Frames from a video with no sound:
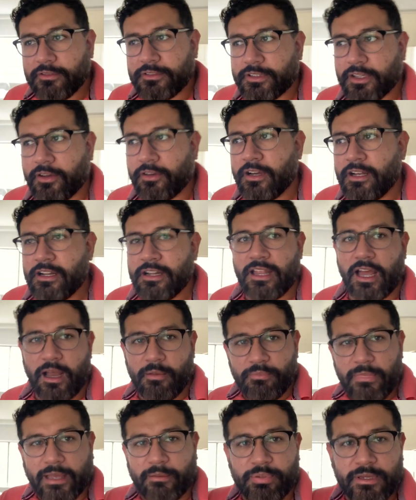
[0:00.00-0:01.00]
So
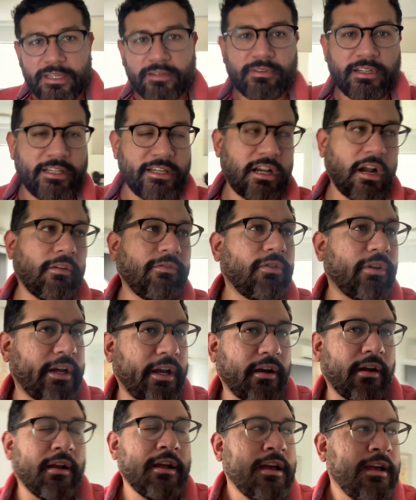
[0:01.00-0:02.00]
I'm like being really careful
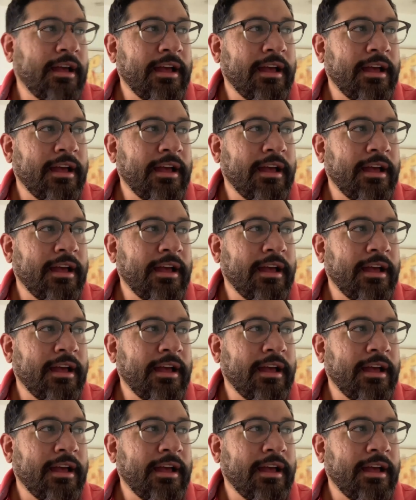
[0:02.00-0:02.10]
here.